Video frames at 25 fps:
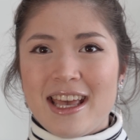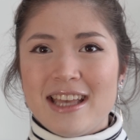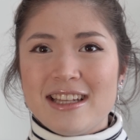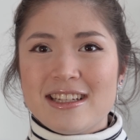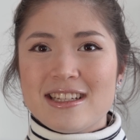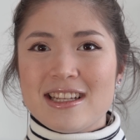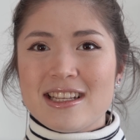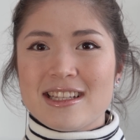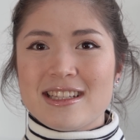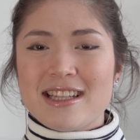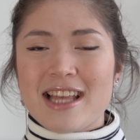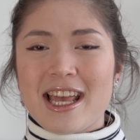
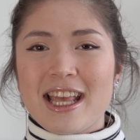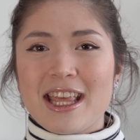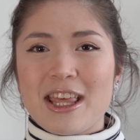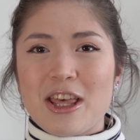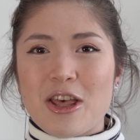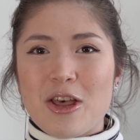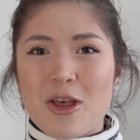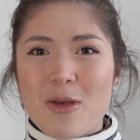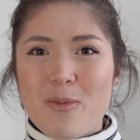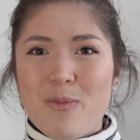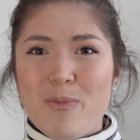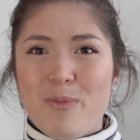It's just
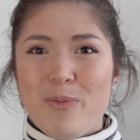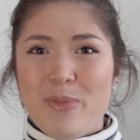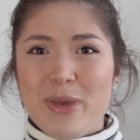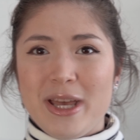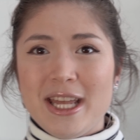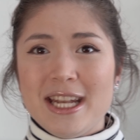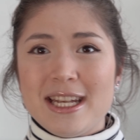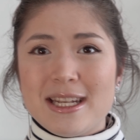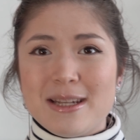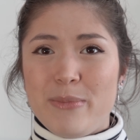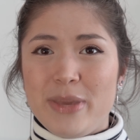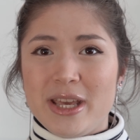like a
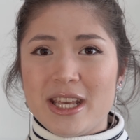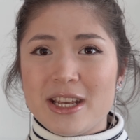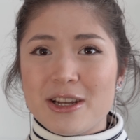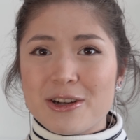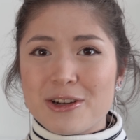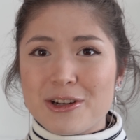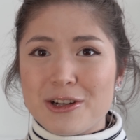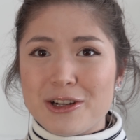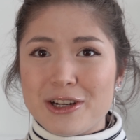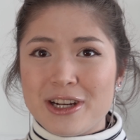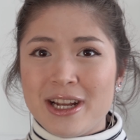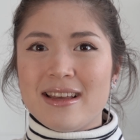bit
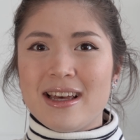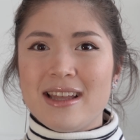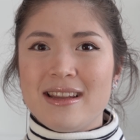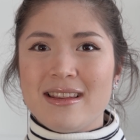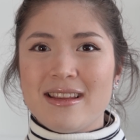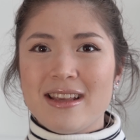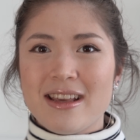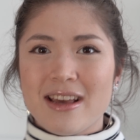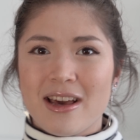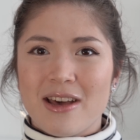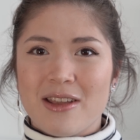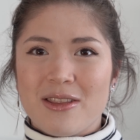bigger than
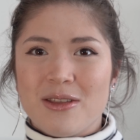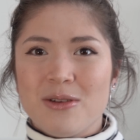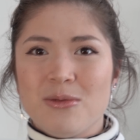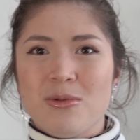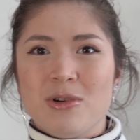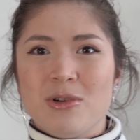the other